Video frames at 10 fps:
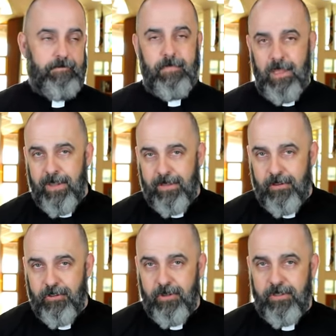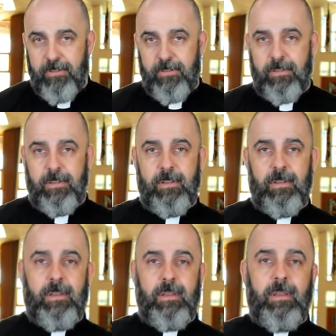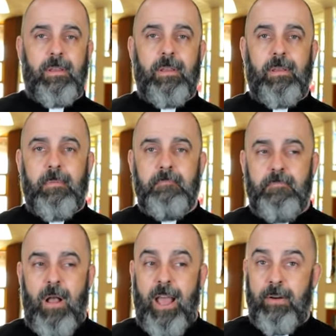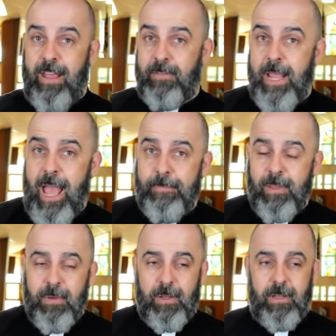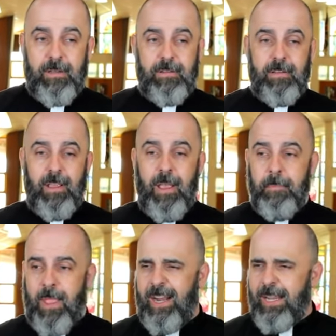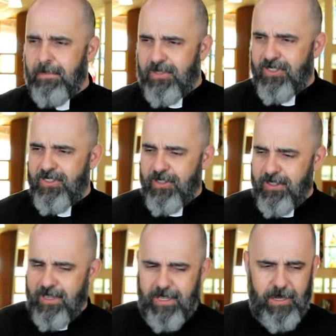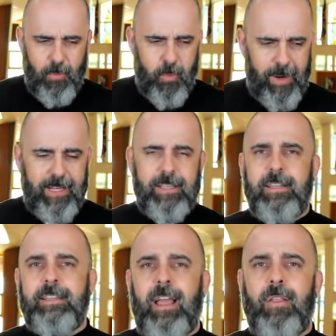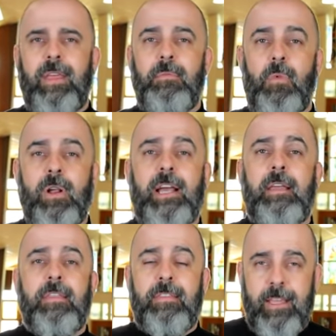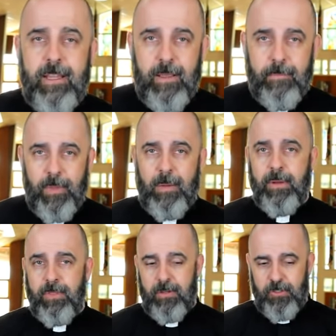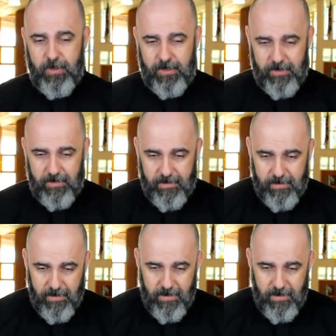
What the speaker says: They make their choices. I don't have to be happy about it, and I am certainly willing to tell them what I think about their choices.